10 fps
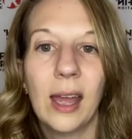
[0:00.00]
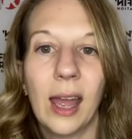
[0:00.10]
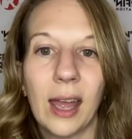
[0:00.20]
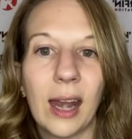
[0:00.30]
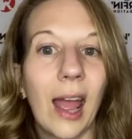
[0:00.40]

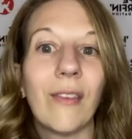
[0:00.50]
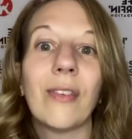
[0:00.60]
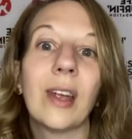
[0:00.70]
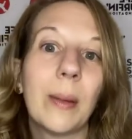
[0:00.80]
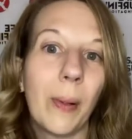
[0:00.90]
And
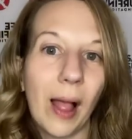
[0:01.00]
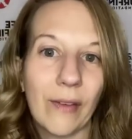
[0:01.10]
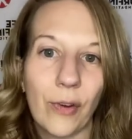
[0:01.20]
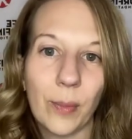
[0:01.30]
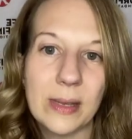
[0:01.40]
every
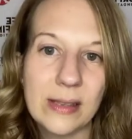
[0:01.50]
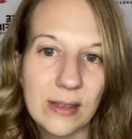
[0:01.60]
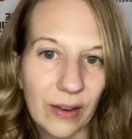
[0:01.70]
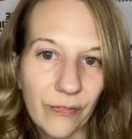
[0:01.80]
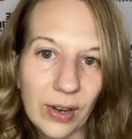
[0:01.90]
platform is
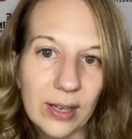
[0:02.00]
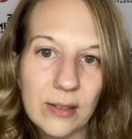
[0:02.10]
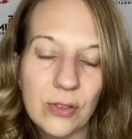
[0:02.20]
different,